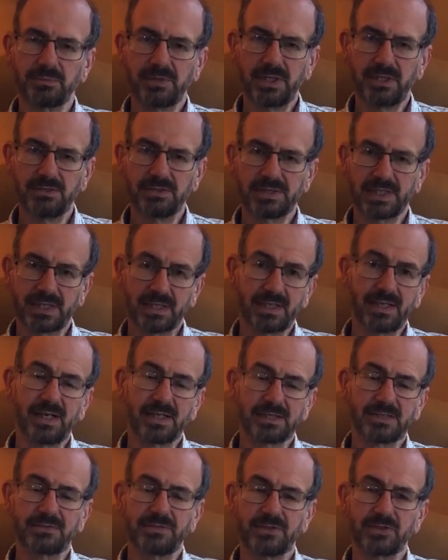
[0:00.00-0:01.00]
using an
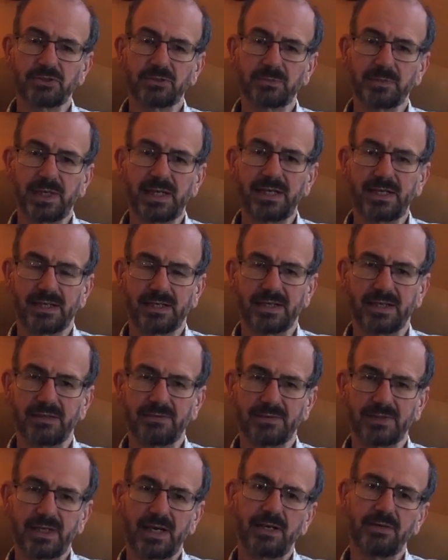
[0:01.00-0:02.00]
artificial
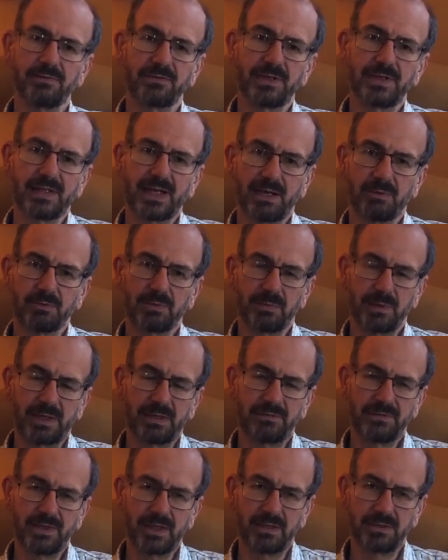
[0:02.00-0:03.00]
beehive, and hopefully that will be
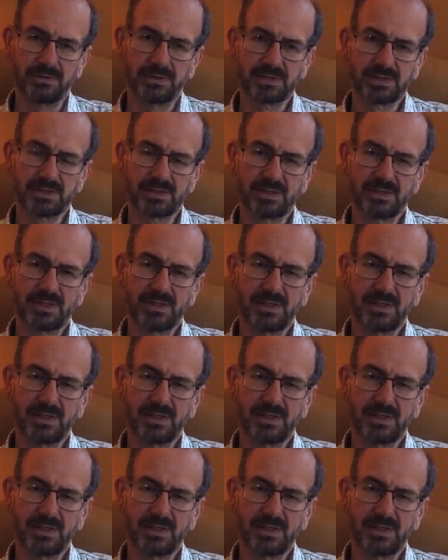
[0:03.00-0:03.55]
of use.